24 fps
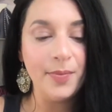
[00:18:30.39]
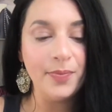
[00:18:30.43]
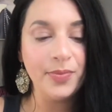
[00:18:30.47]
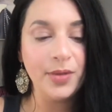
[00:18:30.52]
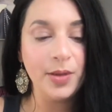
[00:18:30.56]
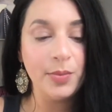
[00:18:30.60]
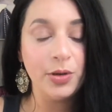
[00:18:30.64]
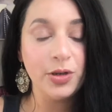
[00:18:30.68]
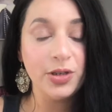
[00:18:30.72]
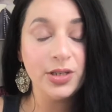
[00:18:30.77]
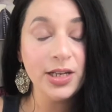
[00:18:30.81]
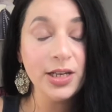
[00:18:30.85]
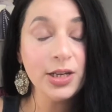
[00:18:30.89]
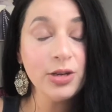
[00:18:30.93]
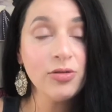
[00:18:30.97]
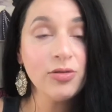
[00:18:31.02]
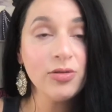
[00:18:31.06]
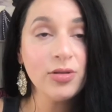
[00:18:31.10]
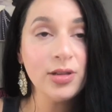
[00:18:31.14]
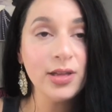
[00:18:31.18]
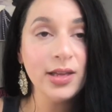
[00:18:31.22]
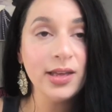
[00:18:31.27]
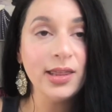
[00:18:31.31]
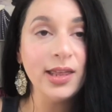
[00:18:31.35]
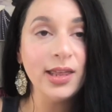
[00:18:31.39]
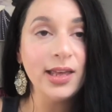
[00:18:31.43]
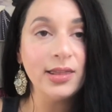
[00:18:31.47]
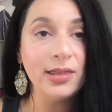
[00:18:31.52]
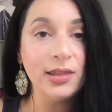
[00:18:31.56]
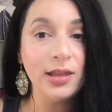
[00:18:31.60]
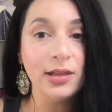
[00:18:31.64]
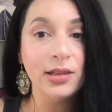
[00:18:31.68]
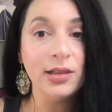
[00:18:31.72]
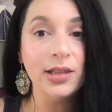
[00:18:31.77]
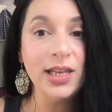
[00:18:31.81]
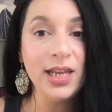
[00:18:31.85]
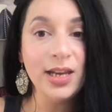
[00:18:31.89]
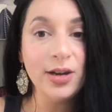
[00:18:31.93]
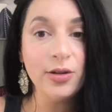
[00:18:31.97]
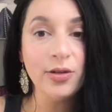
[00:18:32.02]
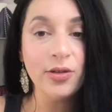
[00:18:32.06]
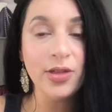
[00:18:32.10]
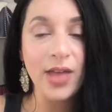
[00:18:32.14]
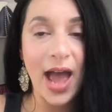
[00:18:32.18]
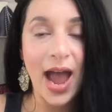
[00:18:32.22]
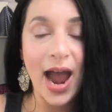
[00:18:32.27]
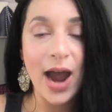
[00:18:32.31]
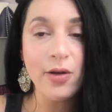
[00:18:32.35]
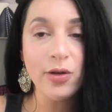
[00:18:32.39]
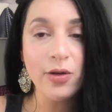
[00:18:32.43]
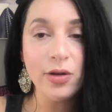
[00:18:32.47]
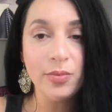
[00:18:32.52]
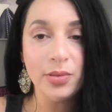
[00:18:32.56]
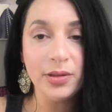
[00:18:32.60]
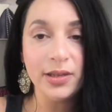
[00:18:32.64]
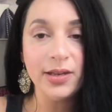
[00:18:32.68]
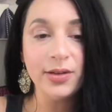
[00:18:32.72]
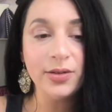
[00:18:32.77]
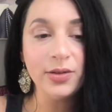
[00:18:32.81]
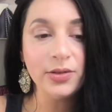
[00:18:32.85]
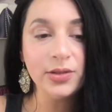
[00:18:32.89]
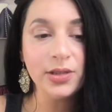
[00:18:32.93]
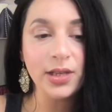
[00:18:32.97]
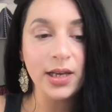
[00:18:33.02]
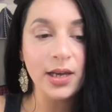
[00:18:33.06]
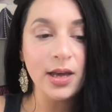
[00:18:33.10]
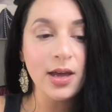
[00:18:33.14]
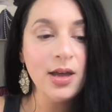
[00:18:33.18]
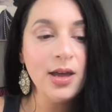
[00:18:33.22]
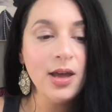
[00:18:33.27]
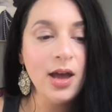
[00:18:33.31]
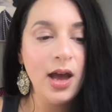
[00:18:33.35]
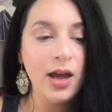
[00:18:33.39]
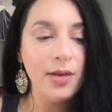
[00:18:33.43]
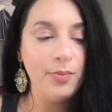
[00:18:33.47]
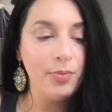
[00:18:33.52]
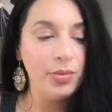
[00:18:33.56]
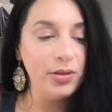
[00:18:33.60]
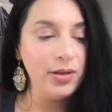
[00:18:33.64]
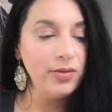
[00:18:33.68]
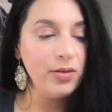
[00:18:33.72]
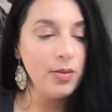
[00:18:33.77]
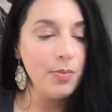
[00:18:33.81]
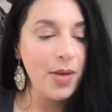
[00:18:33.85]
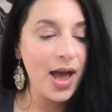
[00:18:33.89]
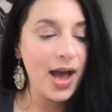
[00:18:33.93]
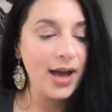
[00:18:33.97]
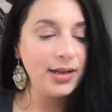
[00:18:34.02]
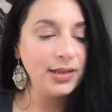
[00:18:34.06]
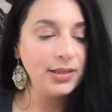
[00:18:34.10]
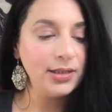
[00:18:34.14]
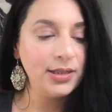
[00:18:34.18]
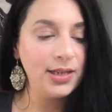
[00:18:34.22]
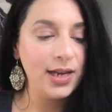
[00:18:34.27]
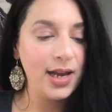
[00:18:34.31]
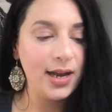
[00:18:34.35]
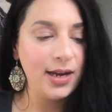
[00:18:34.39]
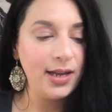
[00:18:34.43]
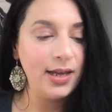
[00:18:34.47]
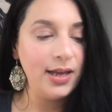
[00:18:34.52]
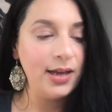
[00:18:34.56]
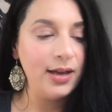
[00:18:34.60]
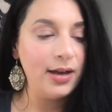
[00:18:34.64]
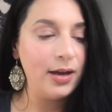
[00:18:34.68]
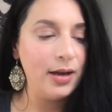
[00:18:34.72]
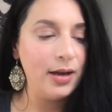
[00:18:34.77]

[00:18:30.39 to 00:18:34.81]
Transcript: particularly like the Arab leaders, like I believe the Pakistani